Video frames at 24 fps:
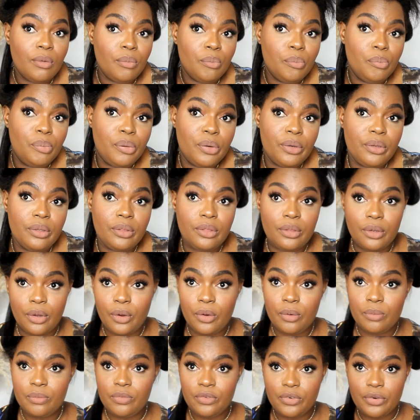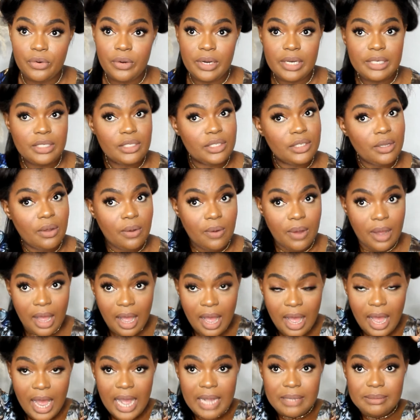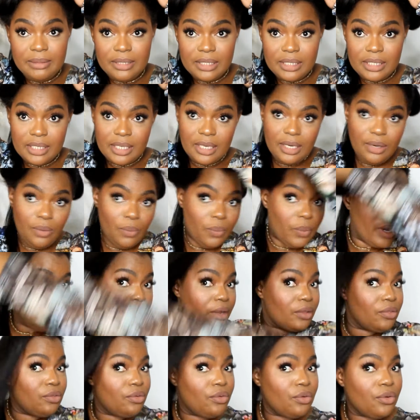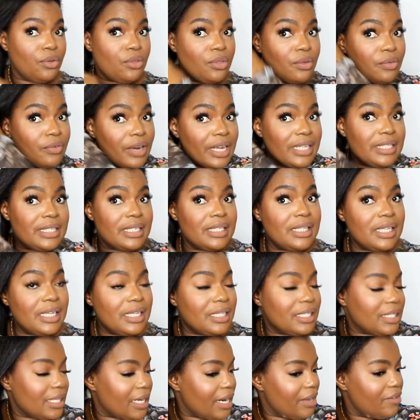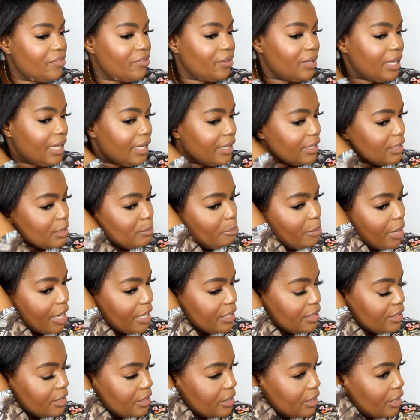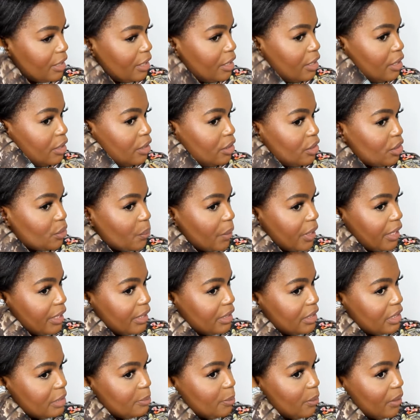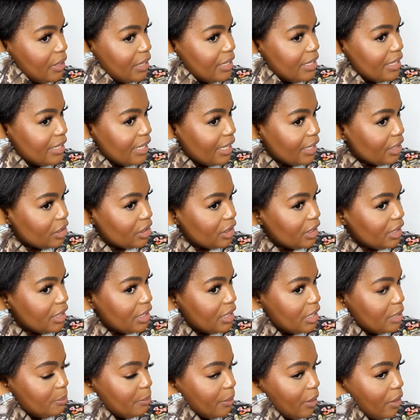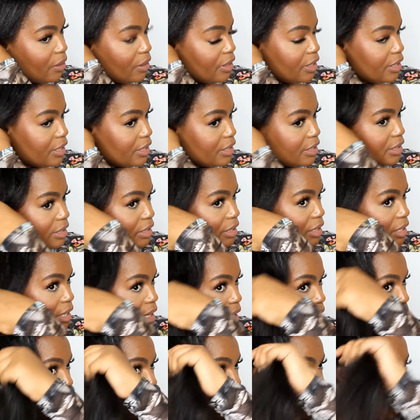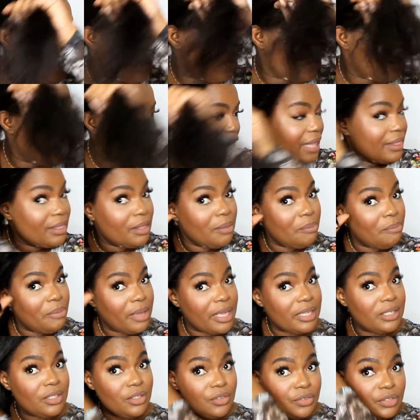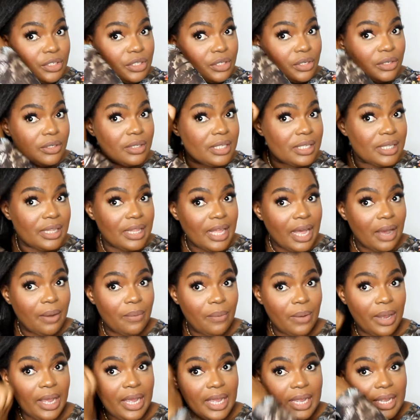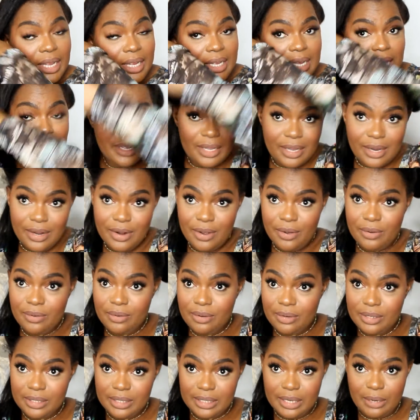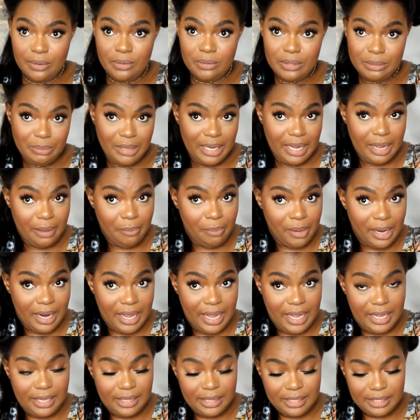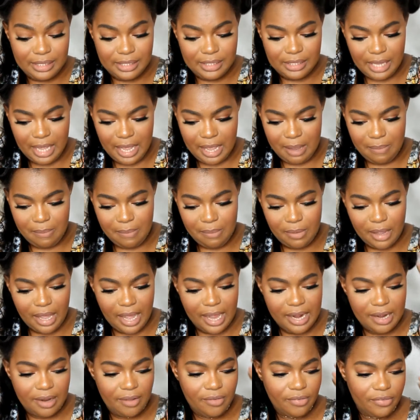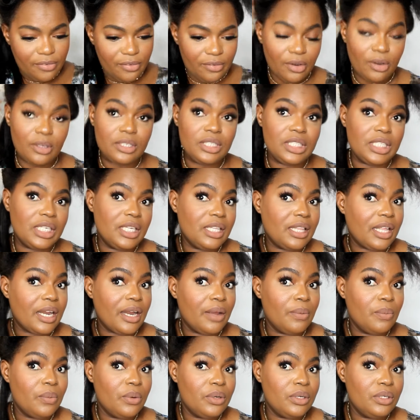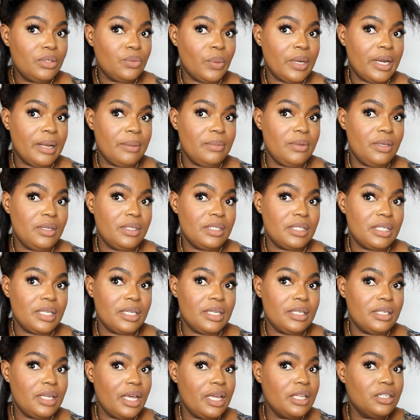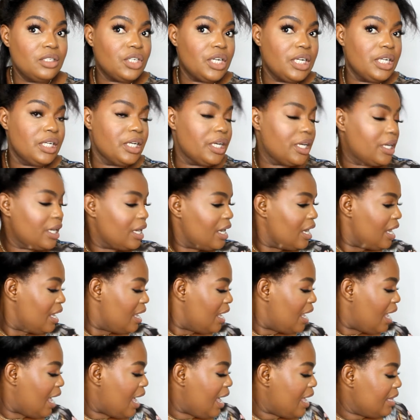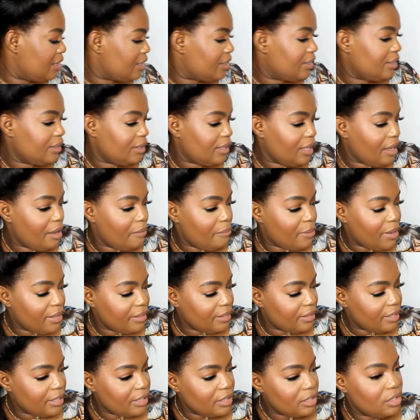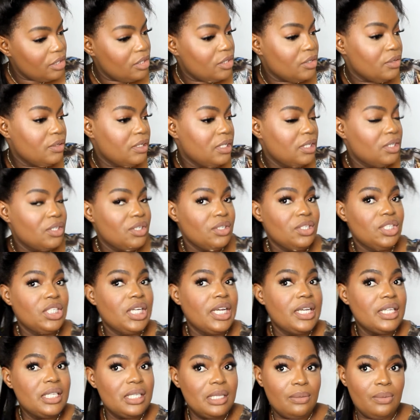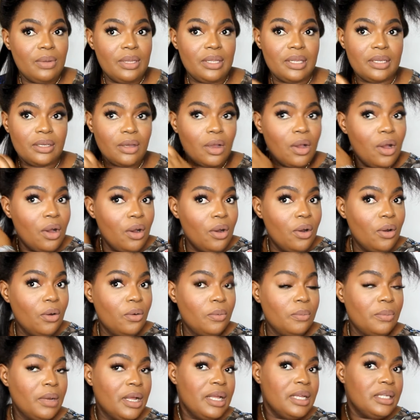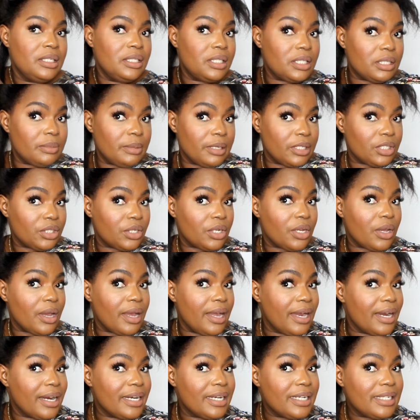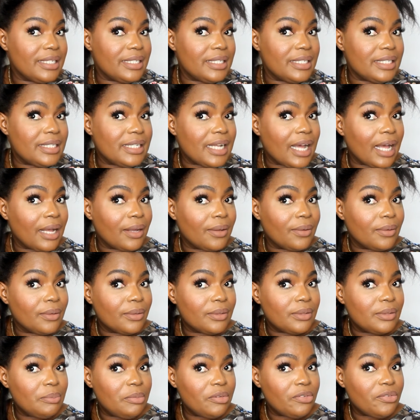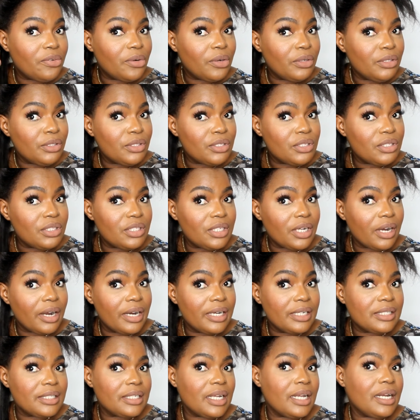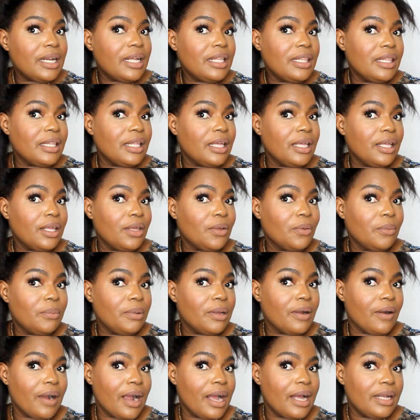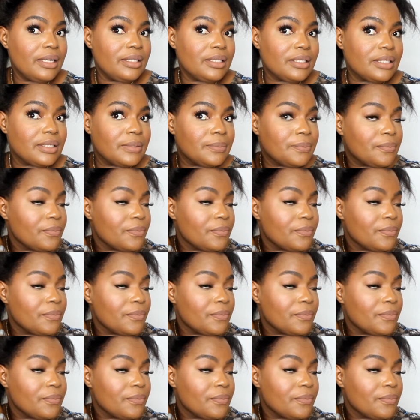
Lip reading: put the comb through it. So I'm just gonna work through the rest of this, and I feel like it's best to work in smaller sections because you will get the best results that way, you know, because I would be applying the same kind of logic that I would when I'm using a hair straightener. And the good thing about this, you don't need to chase it with a comb. Just make sure your hair is detangled before you start, and I think you'll be grand.